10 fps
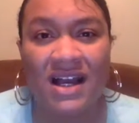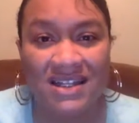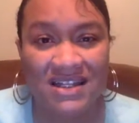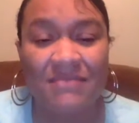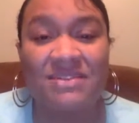
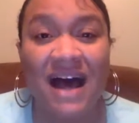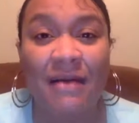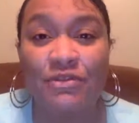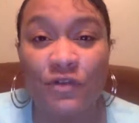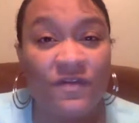because
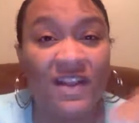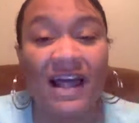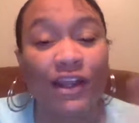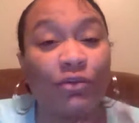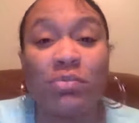sometimes you feel
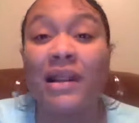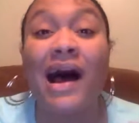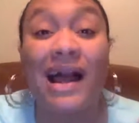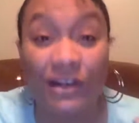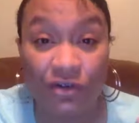like you're
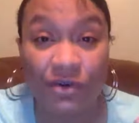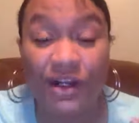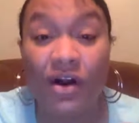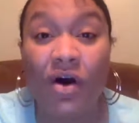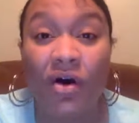blind
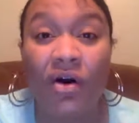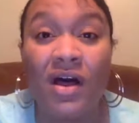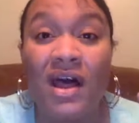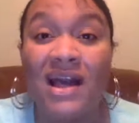doing it all,